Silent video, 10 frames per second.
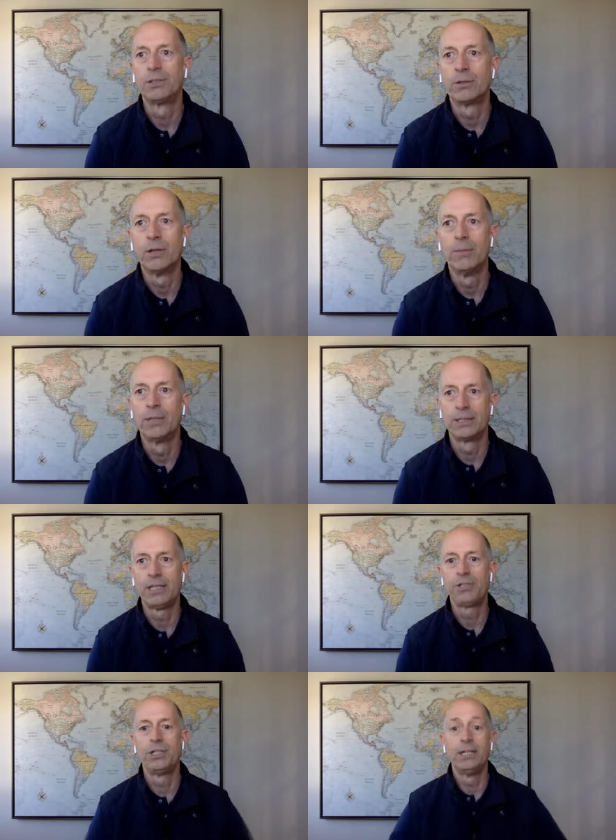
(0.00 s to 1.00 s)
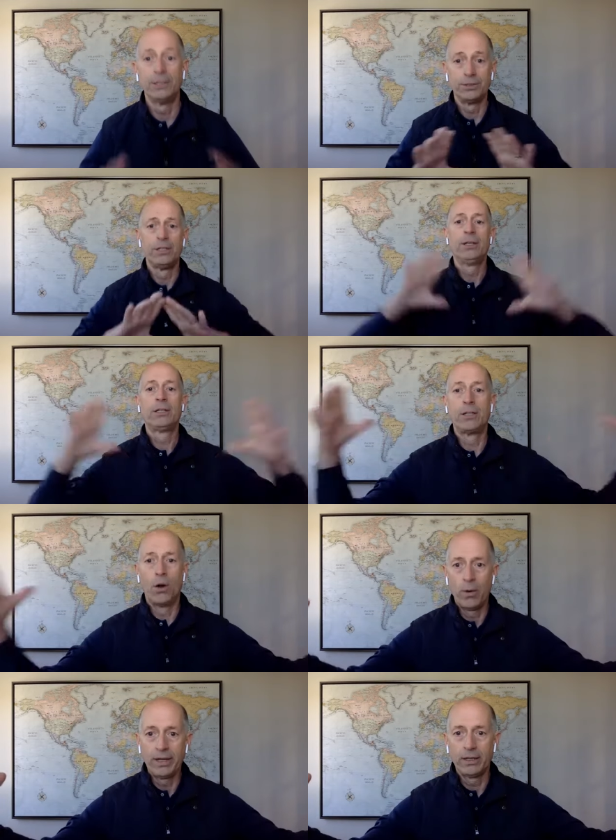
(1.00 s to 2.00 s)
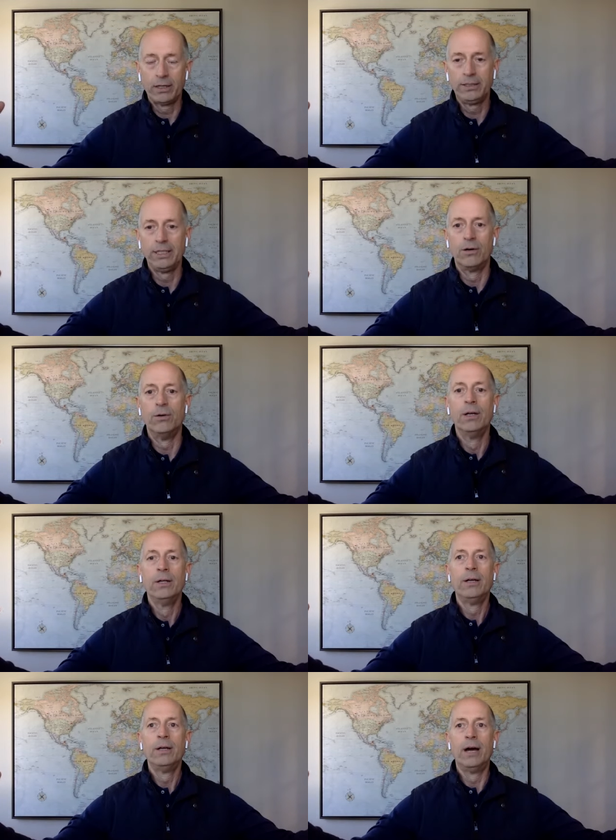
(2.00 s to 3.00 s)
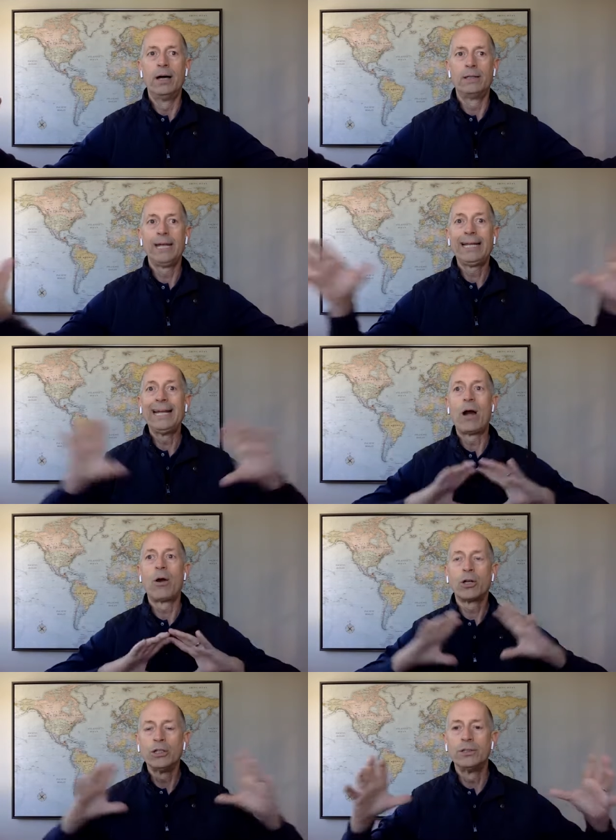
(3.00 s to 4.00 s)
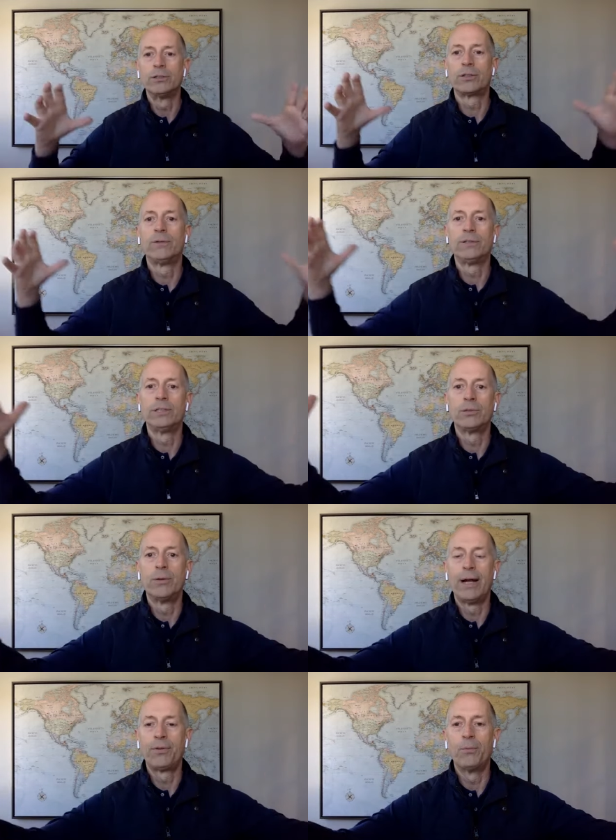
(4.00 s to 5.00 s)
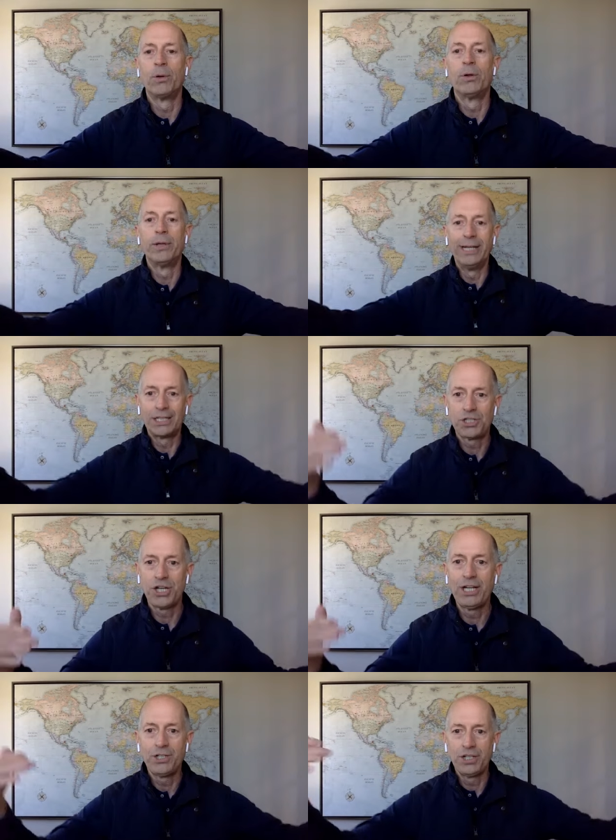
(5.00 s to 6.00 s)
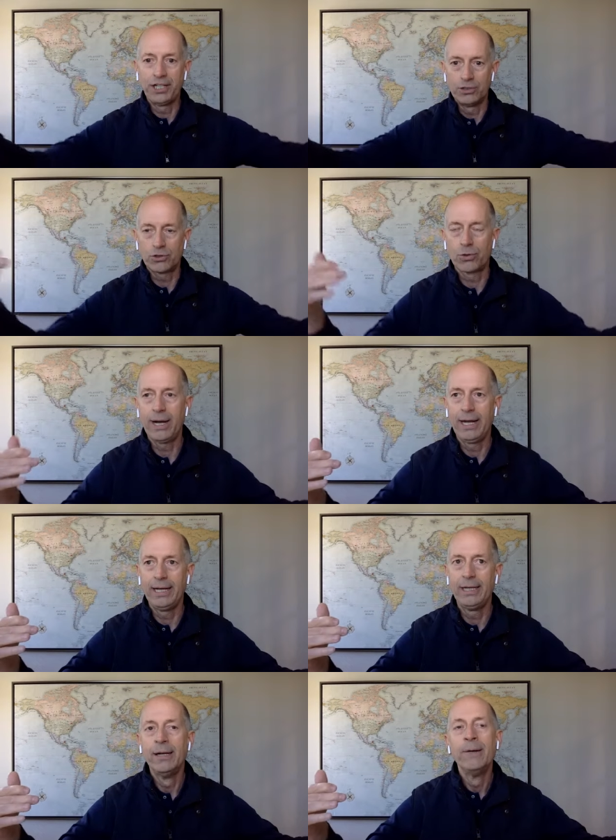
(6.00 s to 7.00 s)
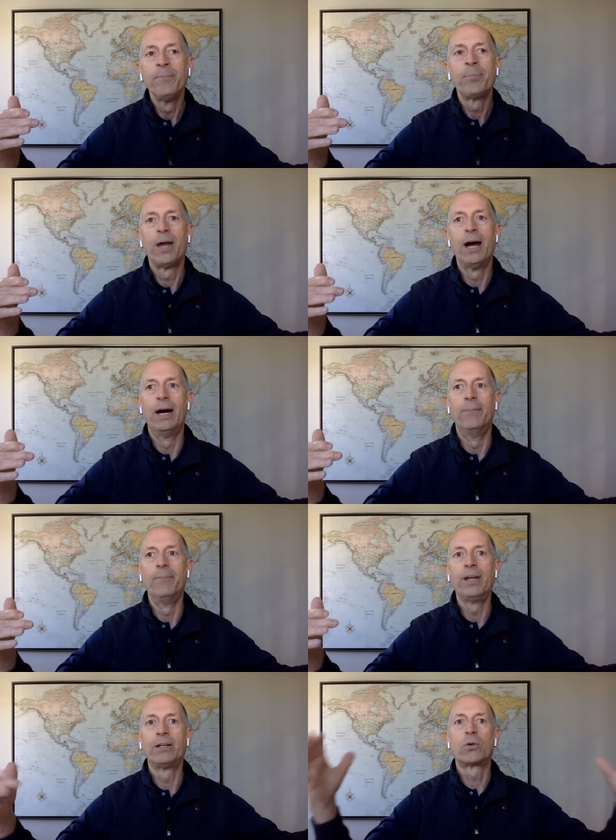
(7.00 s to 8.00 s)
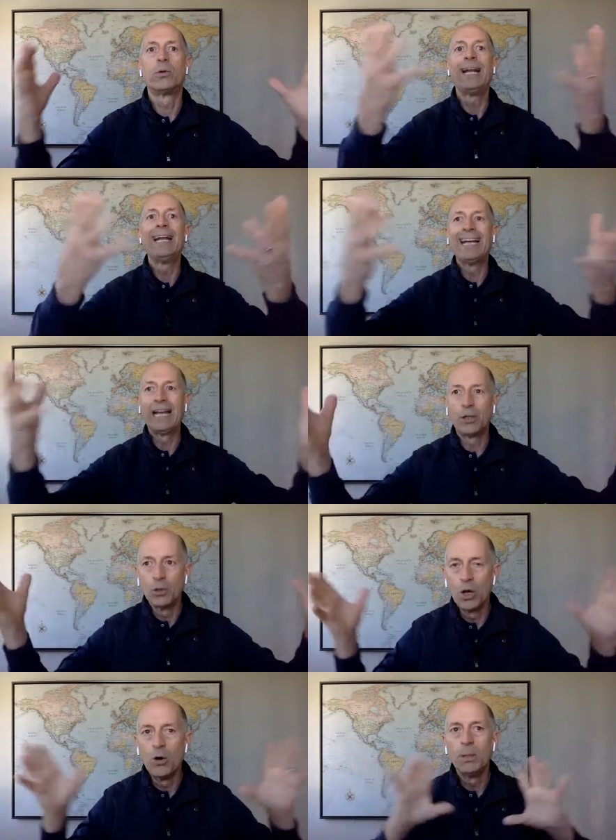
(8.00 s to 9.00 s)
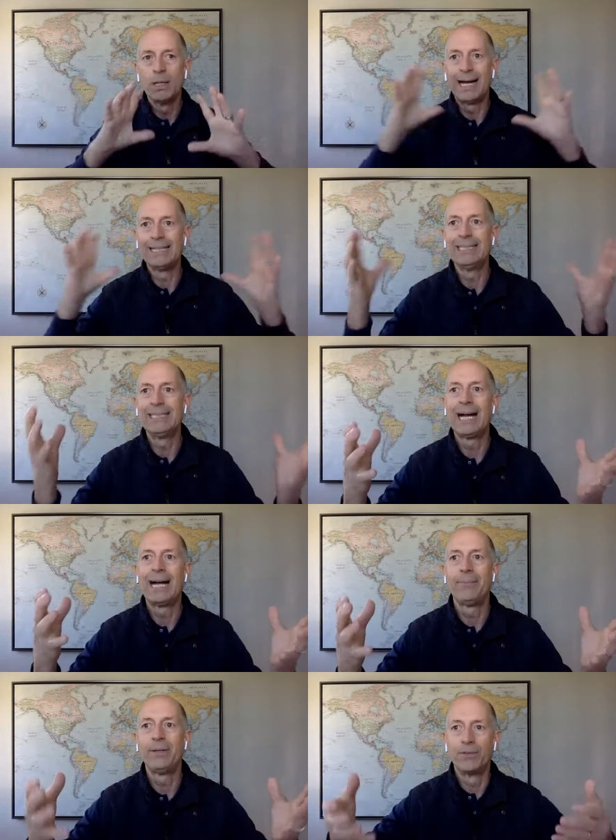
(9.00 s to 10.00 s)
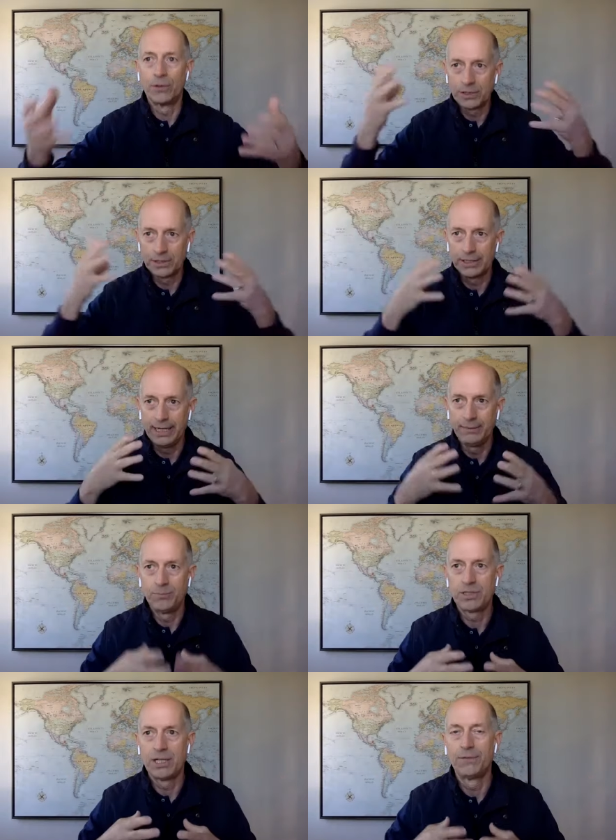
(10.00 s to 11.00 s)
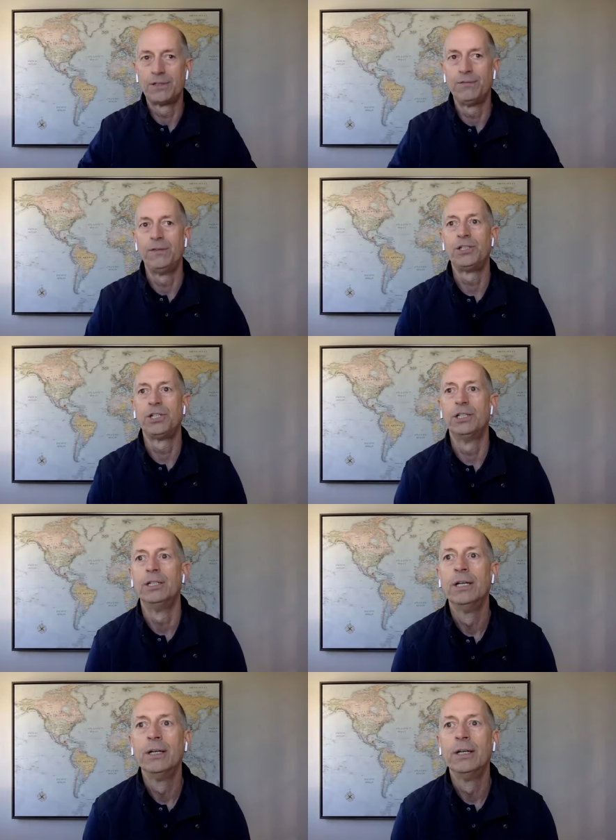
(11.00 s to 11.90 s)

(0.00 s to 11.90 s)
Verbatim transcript: So globalization is going, you know, uh, taking our goods and services throughout the world and exchanging and trade um, and creating a globalized economy versus a self-sufficient